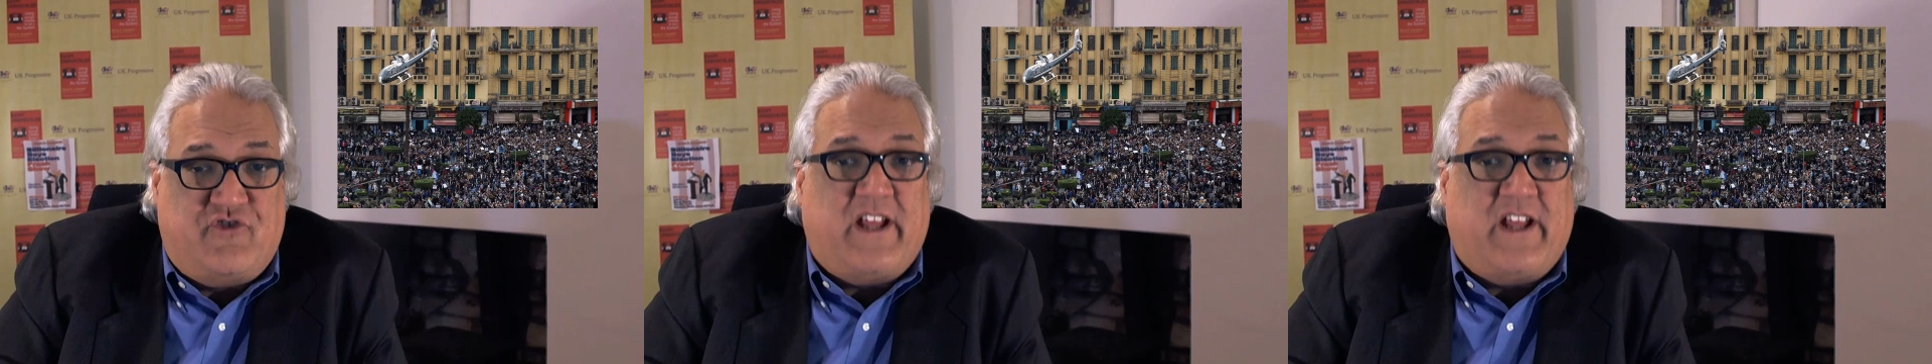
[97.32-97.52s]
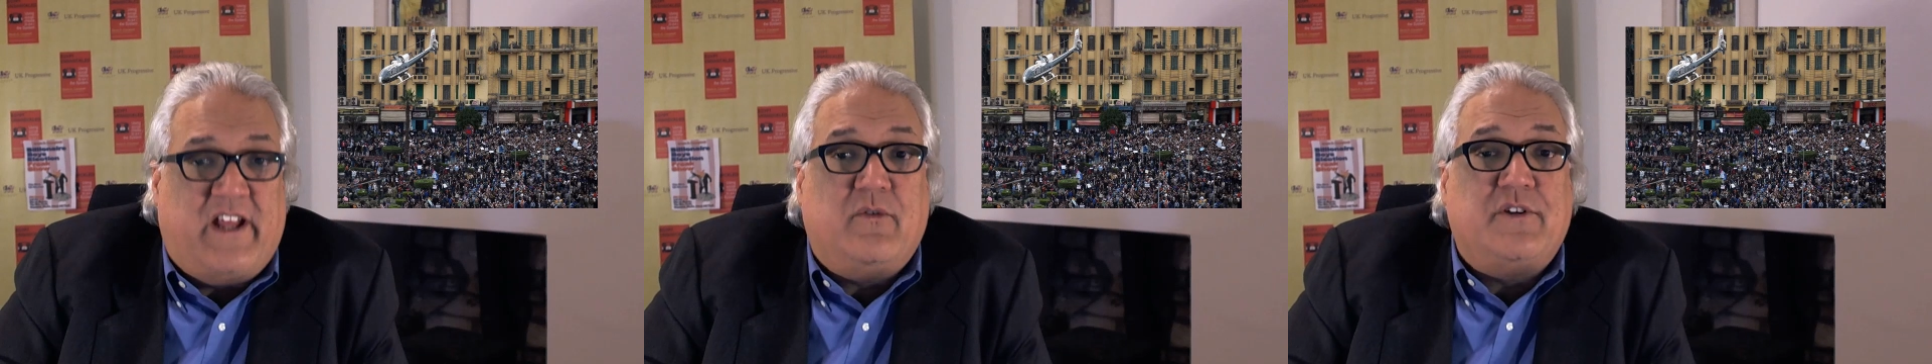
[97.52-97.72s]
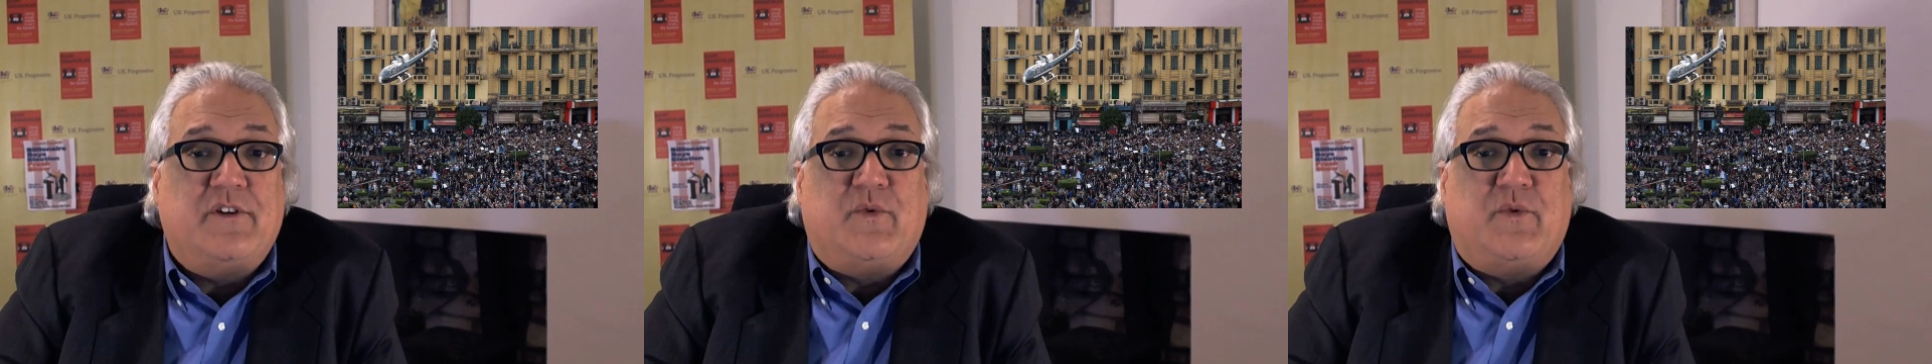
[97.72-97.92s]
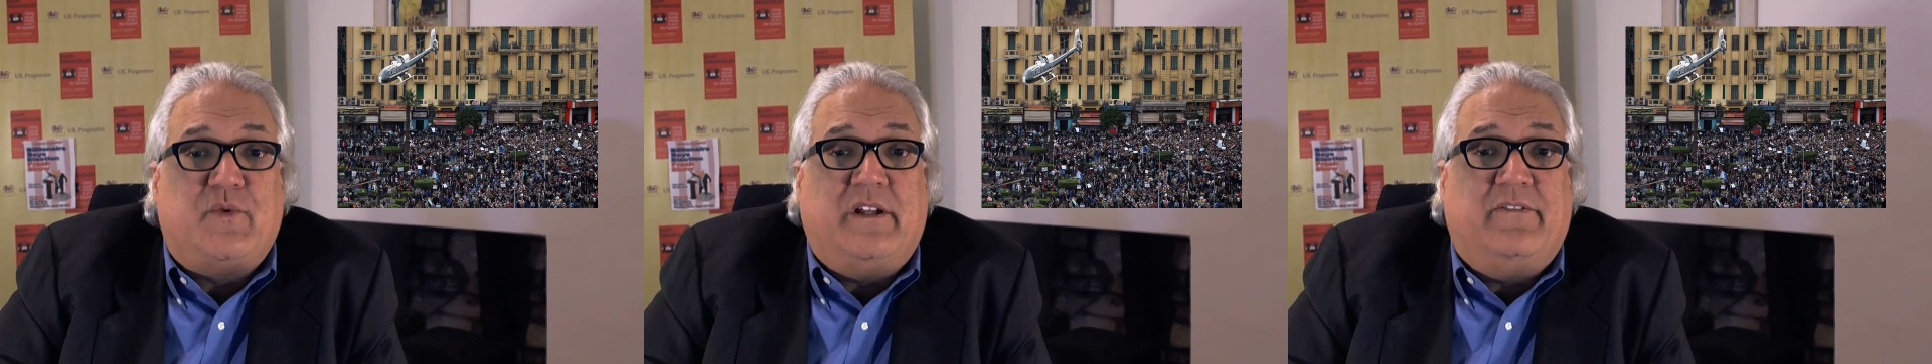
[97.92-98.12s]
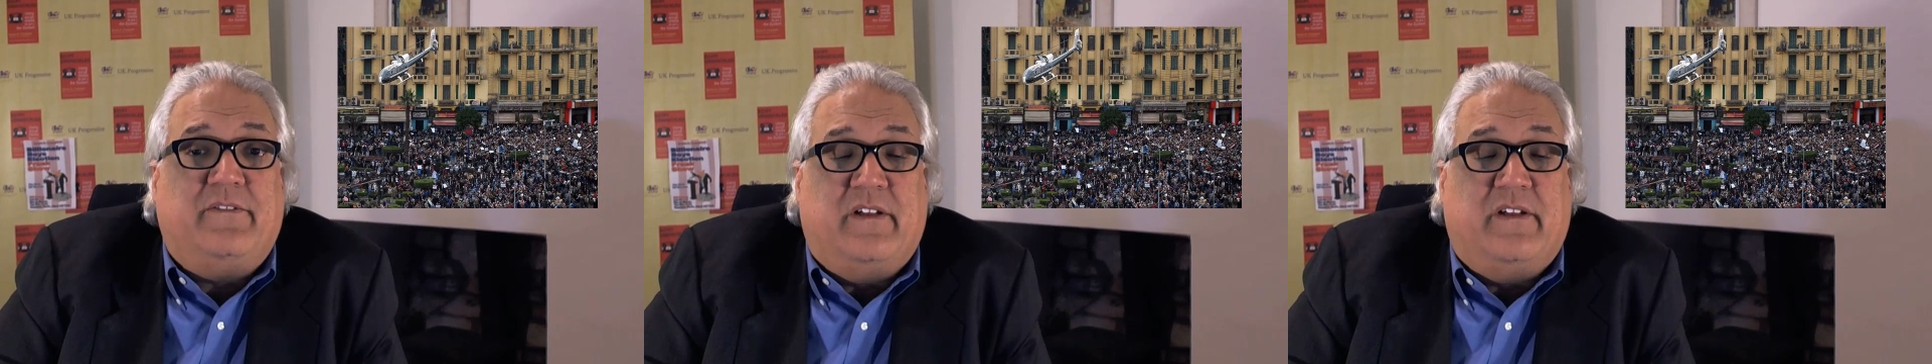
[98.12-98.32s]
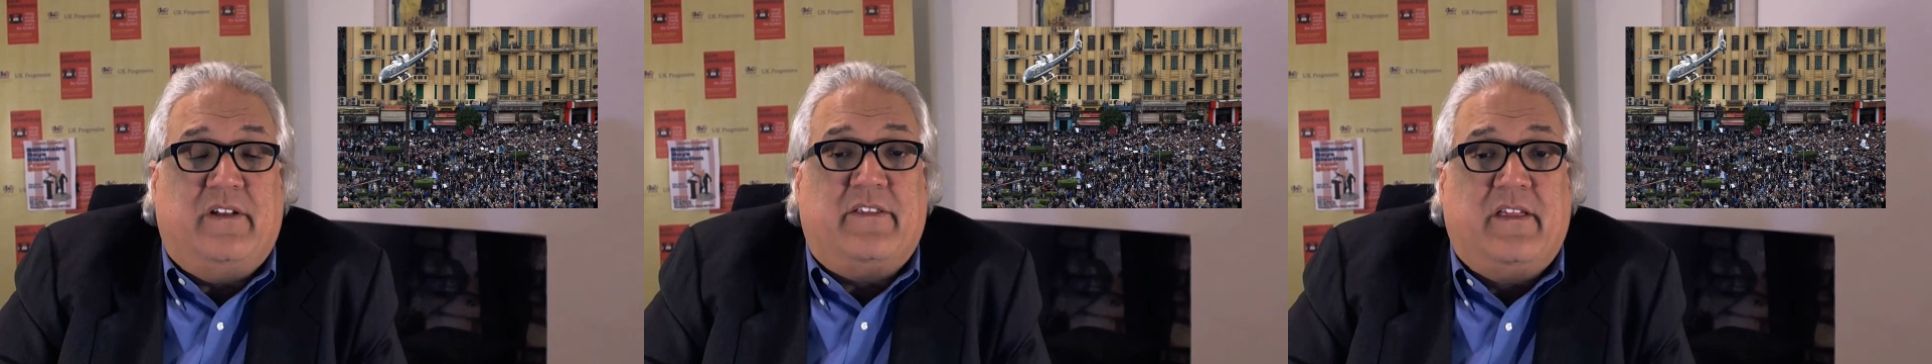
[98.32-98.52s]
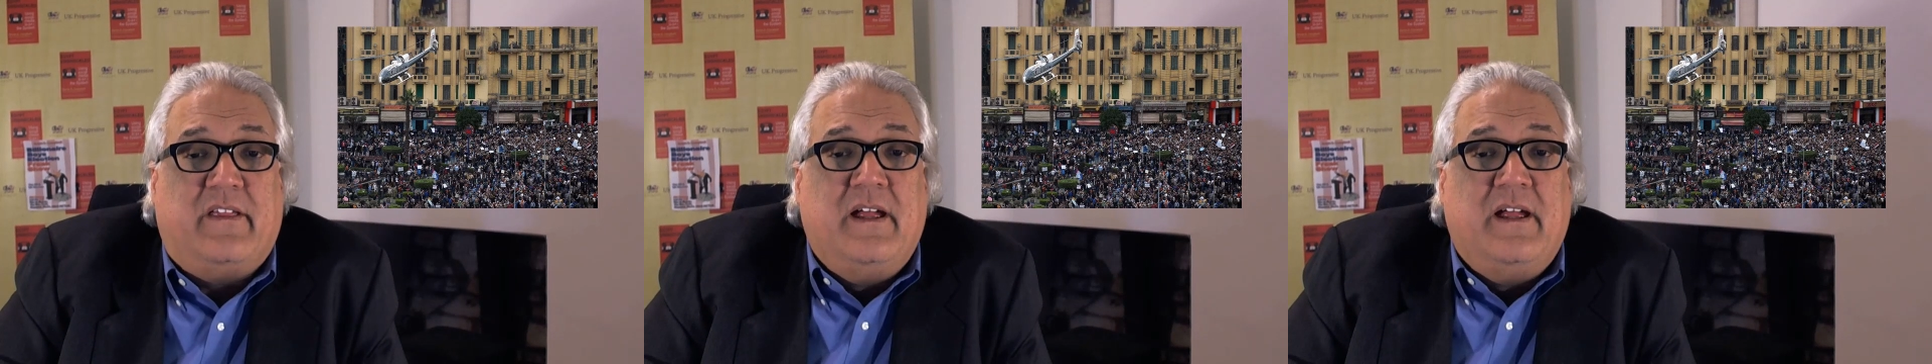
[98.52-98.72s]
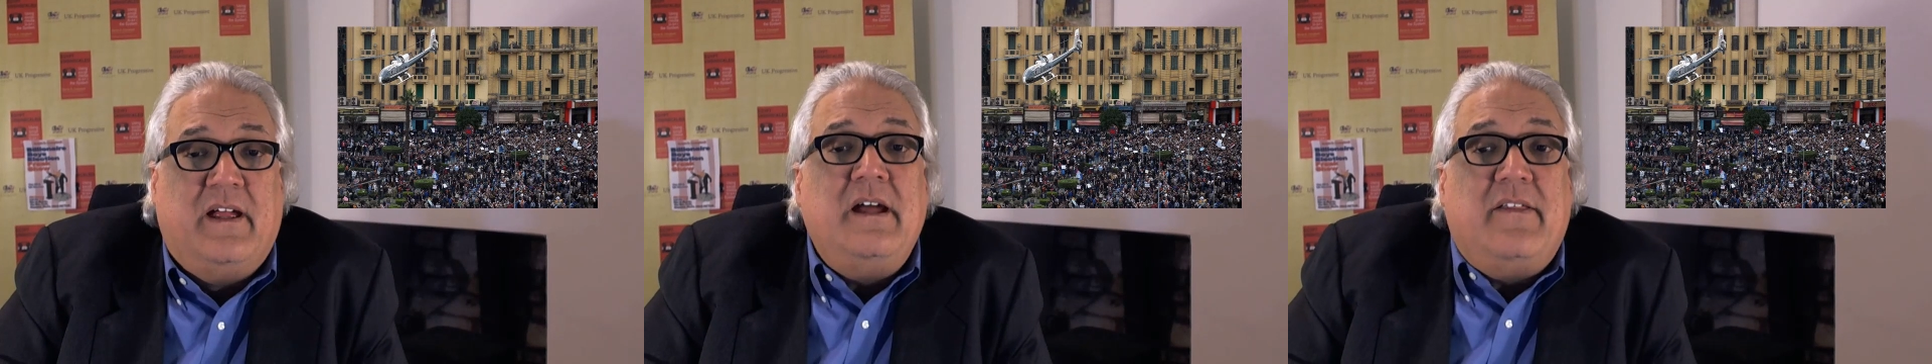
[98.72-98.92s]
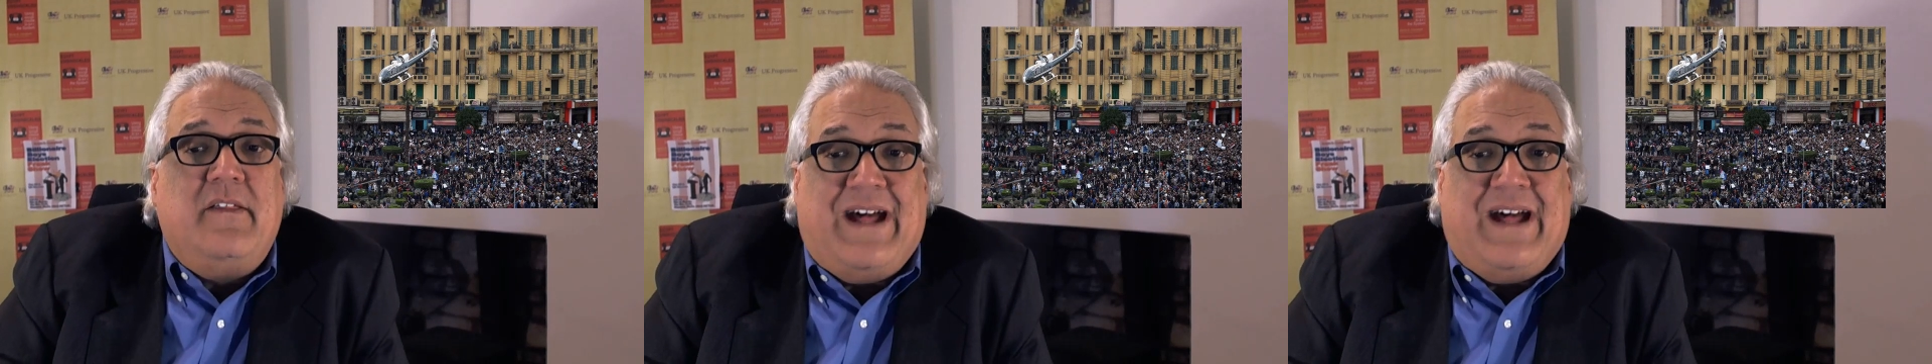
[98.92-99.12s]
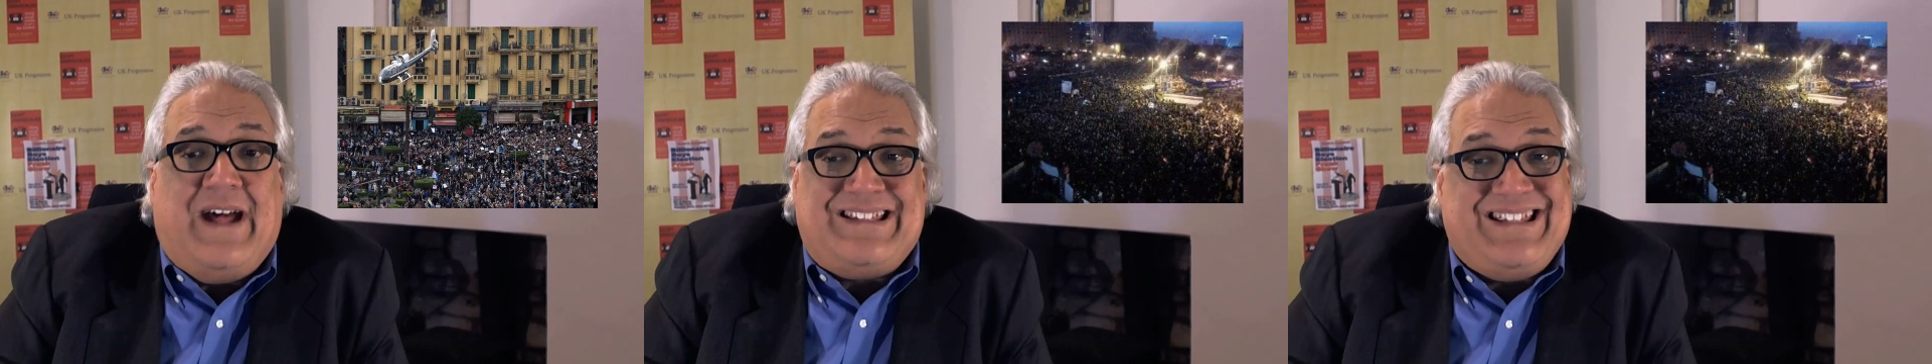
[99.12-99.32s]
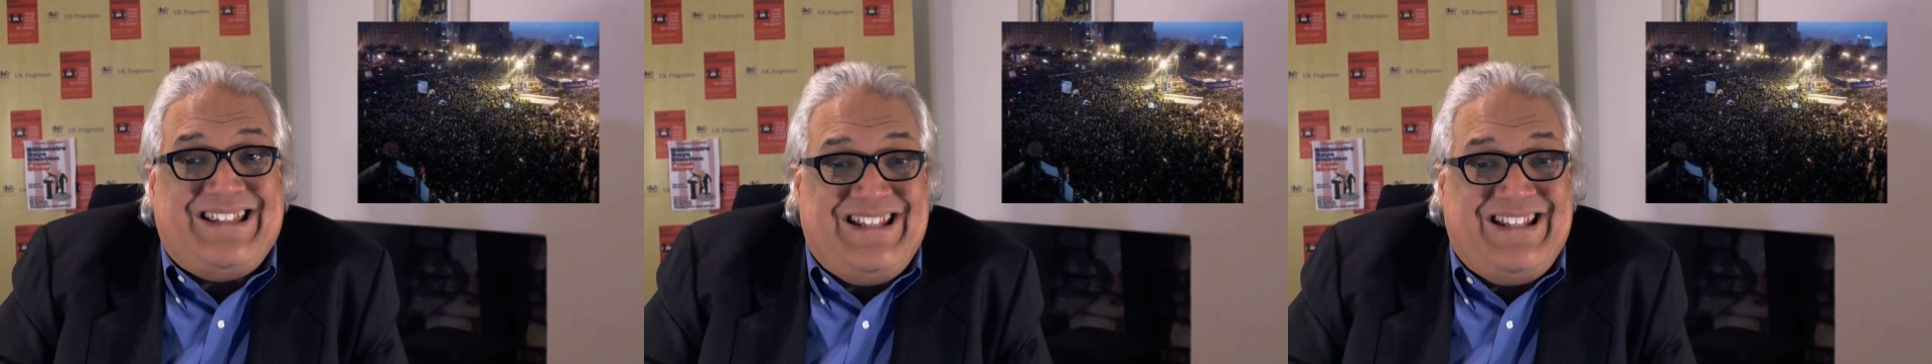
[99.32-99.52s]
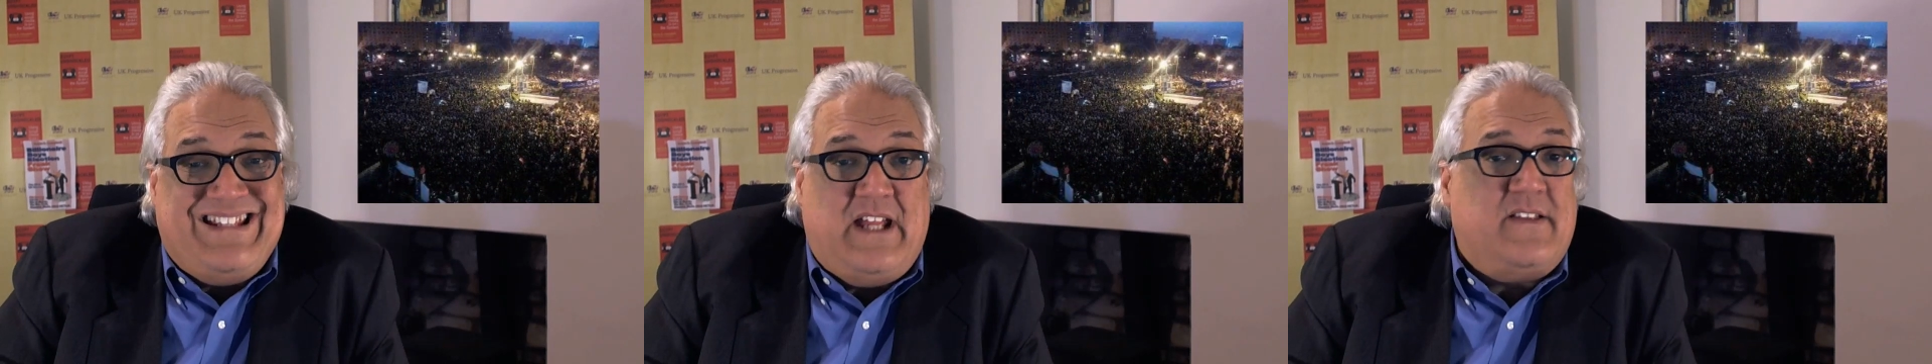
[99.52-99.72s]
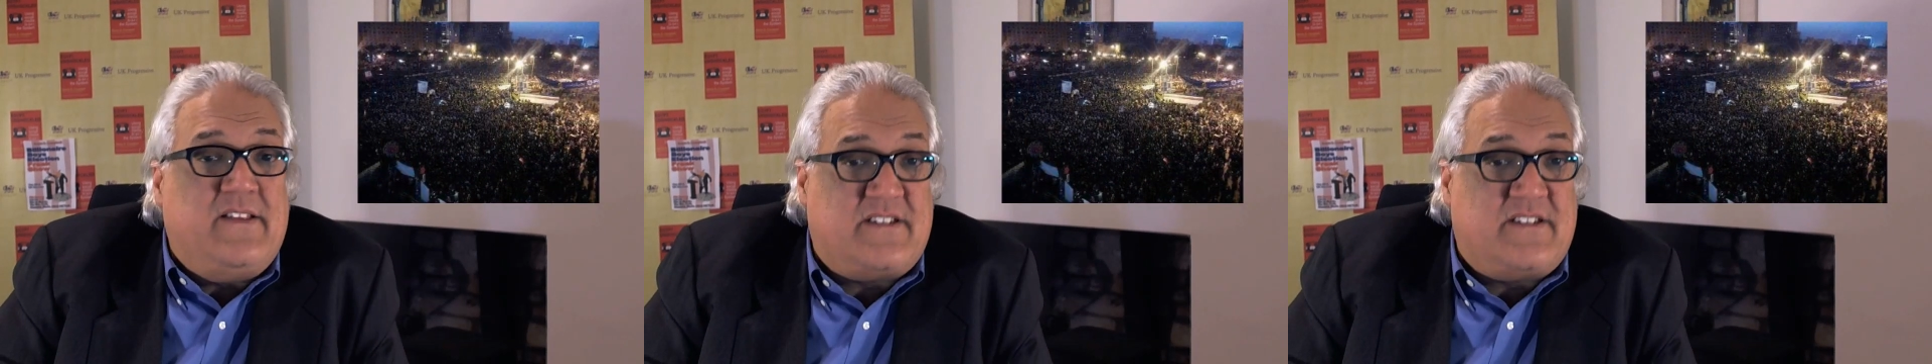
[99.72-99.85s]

January 25th. That's the day